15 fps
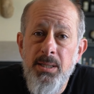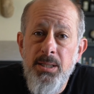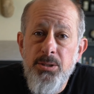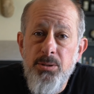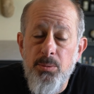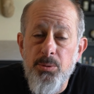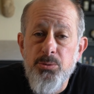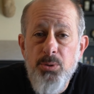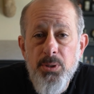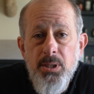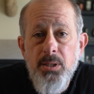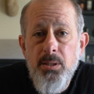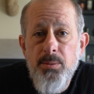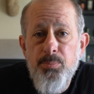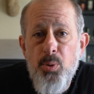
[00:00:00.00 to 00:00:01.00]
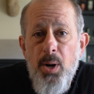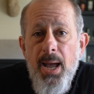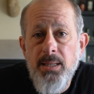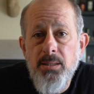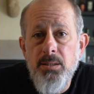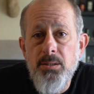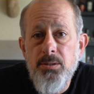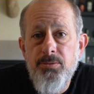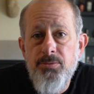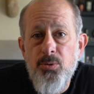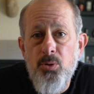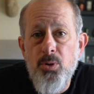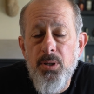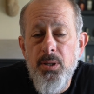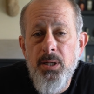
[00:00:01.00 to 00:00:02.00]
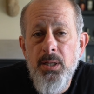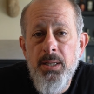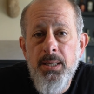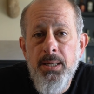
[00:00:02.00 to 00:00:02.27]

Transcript: So it was really good practice for